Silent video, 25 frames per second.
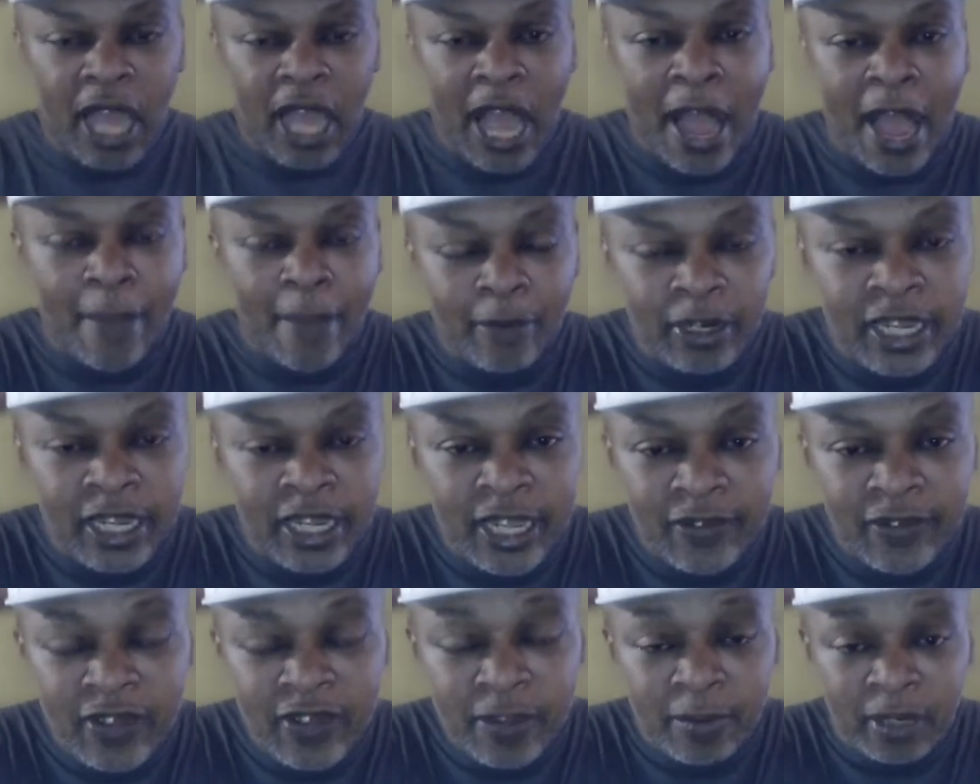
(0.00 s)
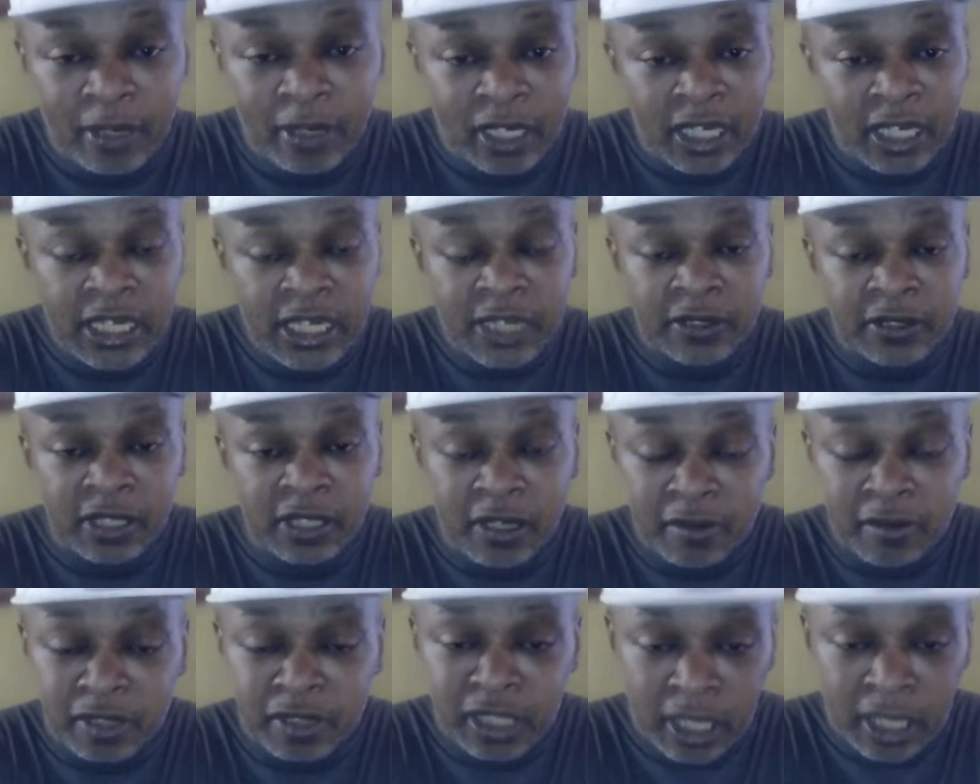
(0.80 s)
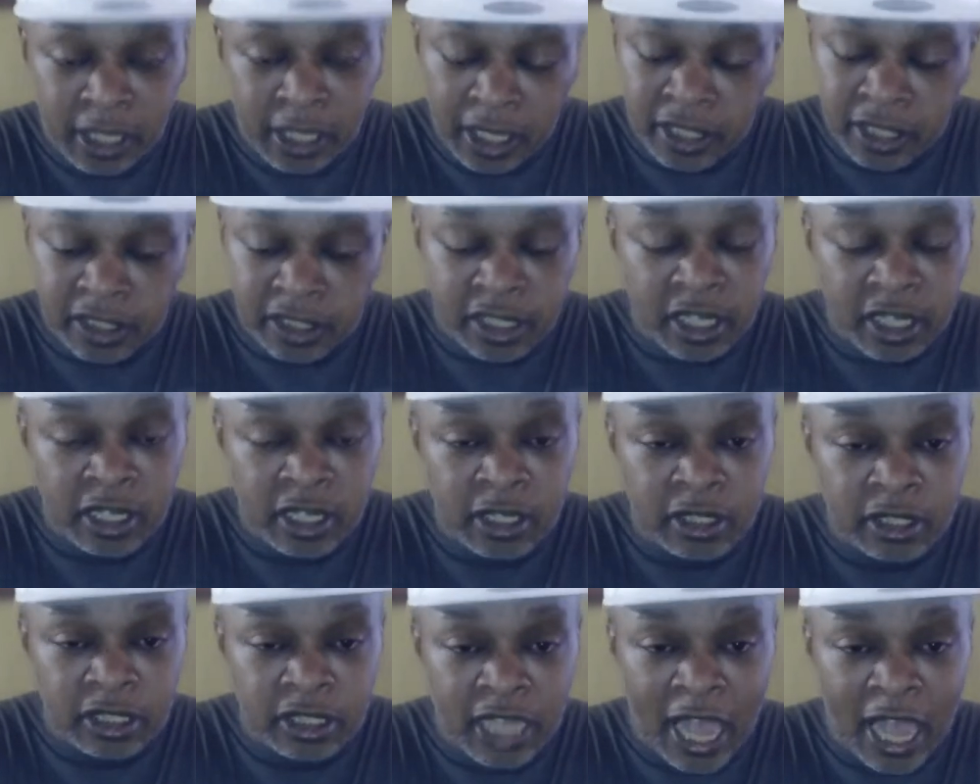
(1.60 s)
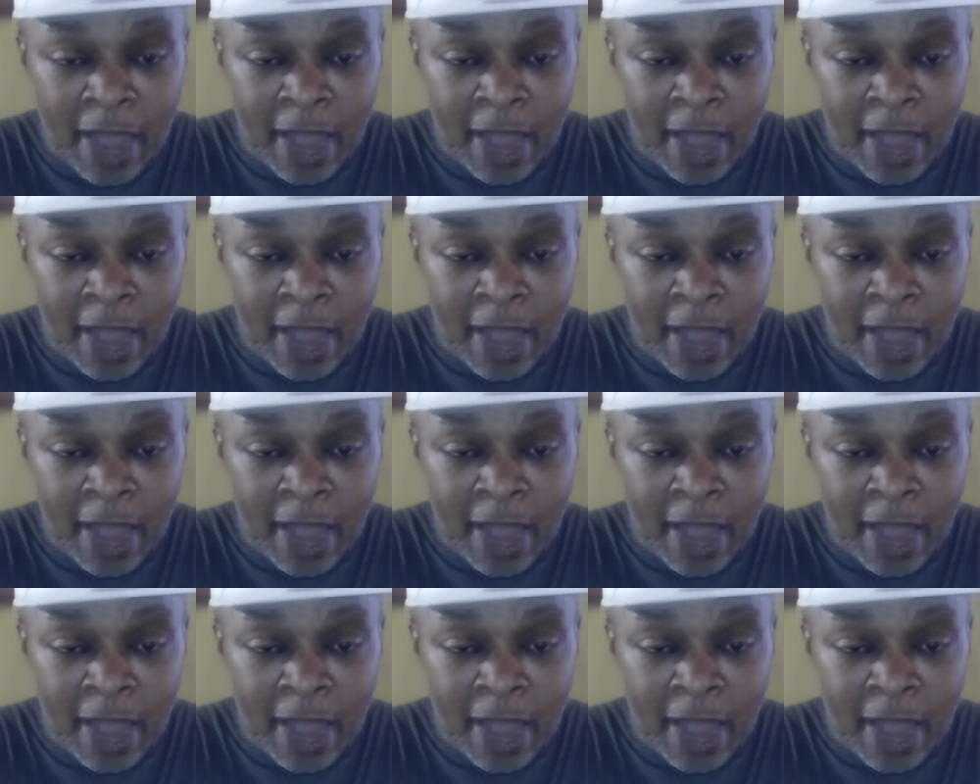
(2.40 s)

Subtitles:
I believe he believes in him in his skills.